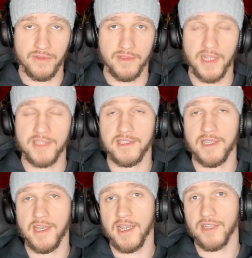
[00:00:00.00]
That's
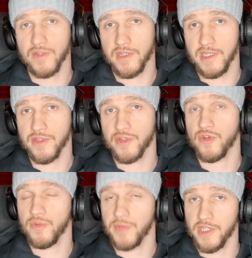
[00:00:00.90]
actually the
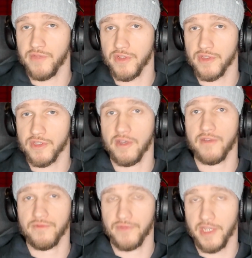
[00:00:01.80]
co-main event
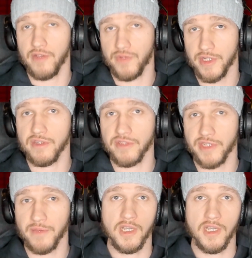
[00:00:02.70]
of Day of Reckoning.